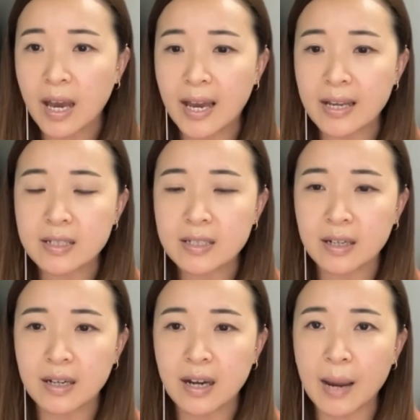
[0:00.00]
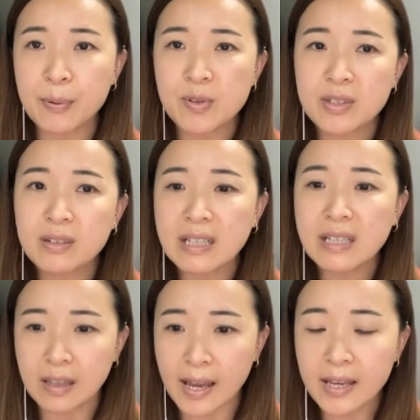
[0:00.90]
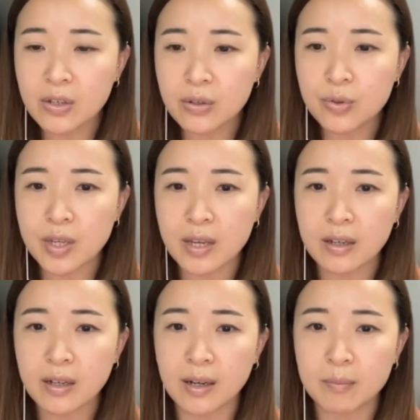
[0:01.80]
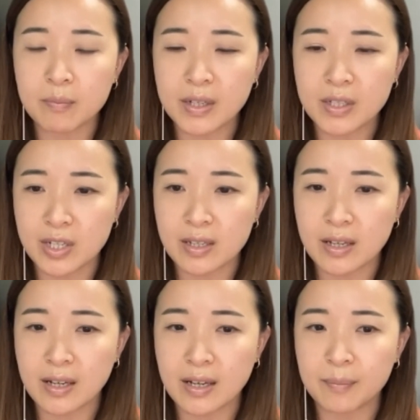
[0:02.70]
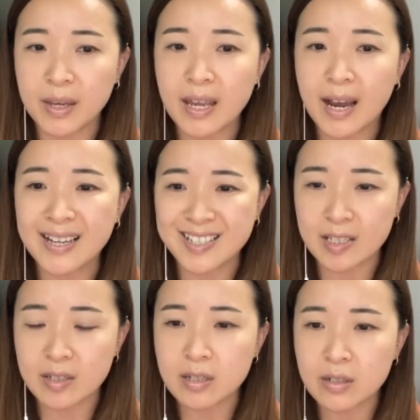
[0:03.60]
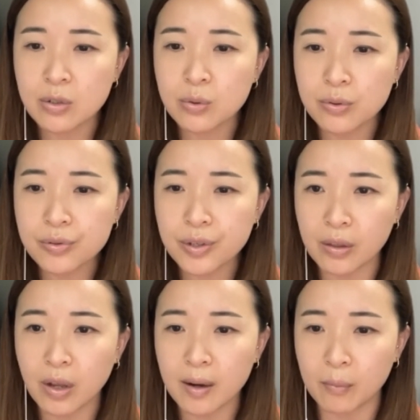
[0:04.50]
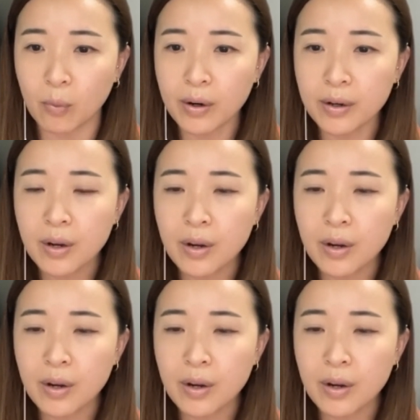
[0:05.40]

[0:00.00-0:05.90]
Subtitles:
And I personally like using AI assisted tools a lot more,